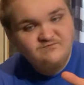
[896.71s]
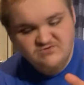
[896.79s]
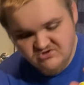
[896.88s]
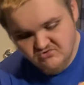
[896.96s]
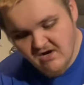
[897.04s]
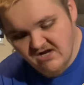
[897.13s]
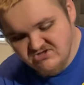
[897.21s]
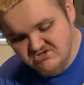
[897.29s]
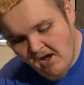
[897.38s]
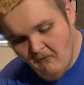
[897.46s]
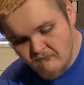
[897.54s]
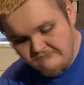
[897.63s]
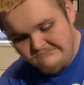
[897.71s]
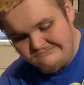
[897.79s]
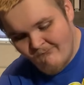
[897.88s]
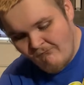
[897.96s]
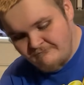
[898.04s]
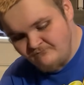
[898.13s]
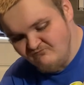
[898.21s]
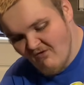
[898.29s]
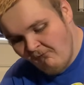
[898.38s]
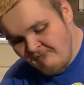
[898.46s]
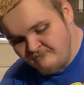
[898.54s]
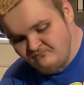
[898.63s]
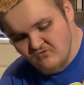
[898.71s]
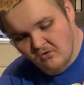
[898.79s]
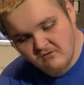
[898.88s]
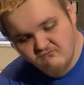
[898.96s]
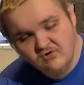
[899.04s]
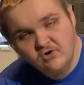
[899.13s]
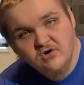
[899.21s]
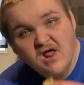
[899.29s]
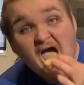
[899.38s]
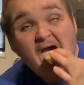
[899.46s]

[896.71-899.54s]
It's great stuff. Good food.